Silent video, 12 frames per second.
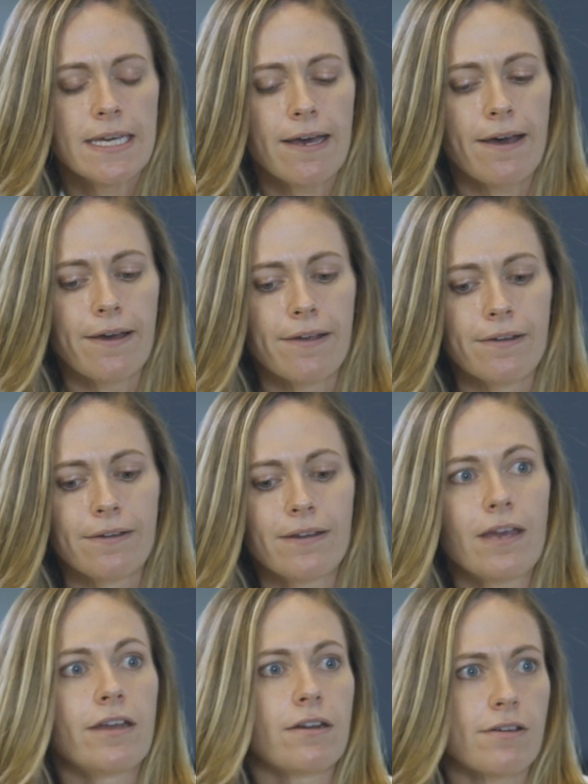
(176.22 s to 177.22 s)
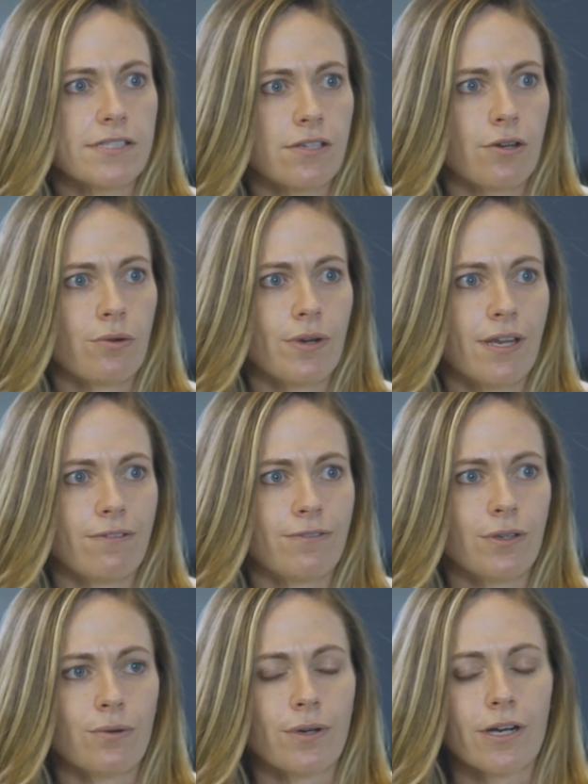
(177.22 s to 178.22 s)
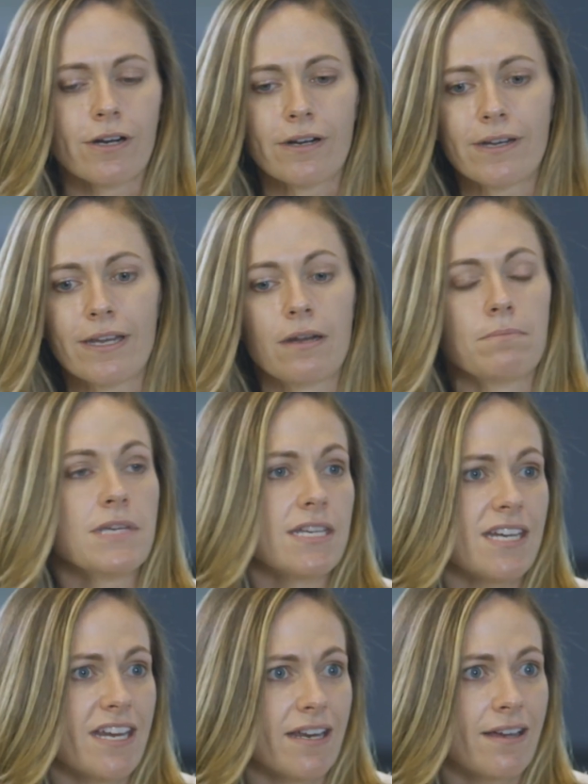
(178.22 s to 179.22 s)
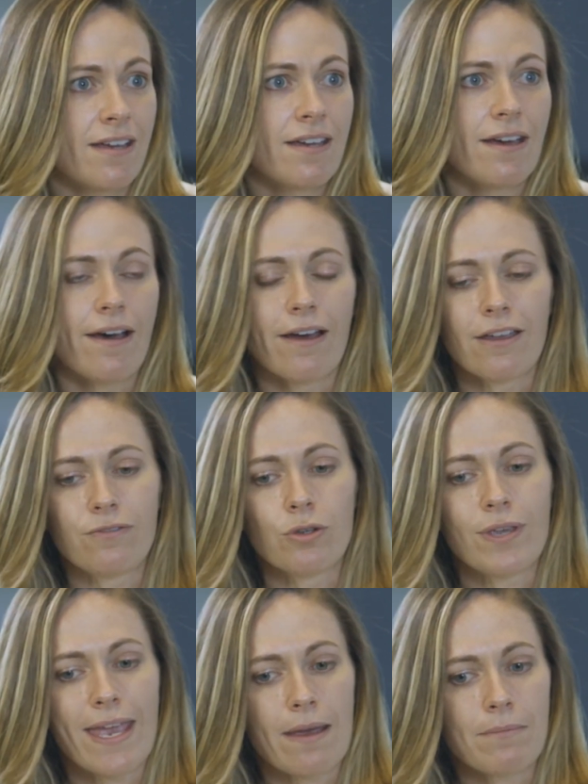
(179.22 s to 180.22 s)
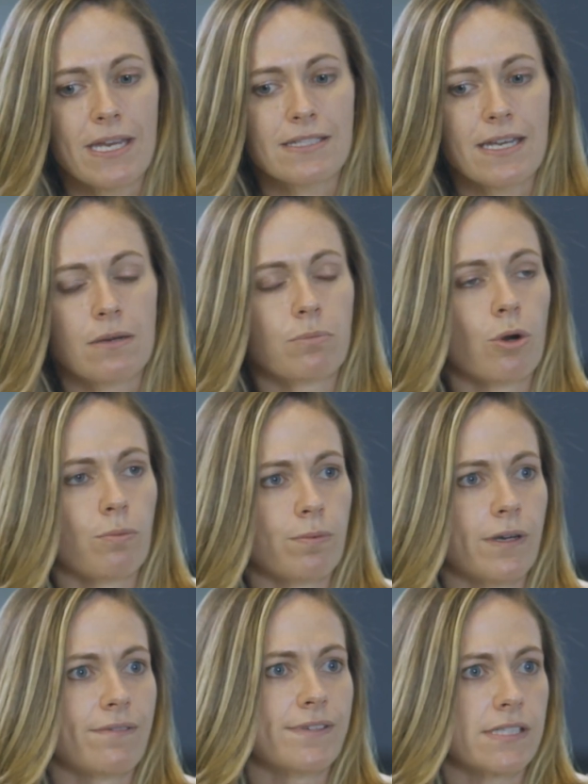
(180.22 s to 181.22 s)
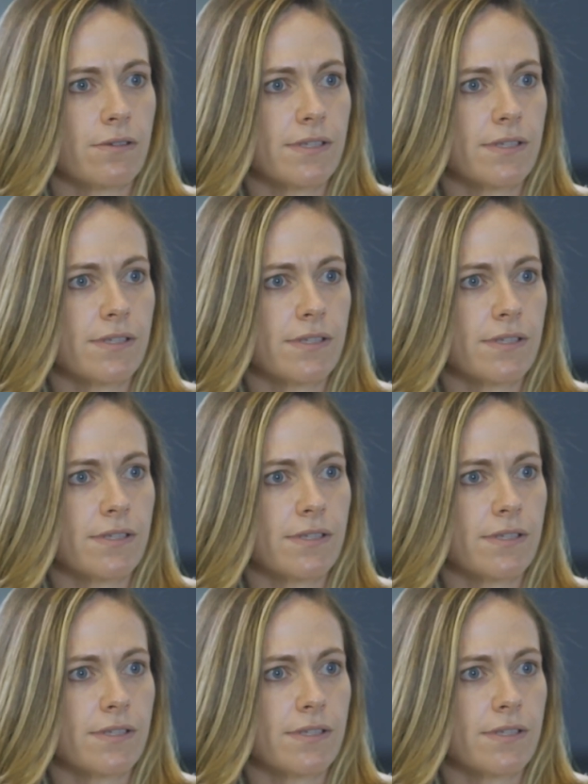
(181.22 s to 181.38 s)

And also if you're in a meeting, if you can't maintain appropriate physical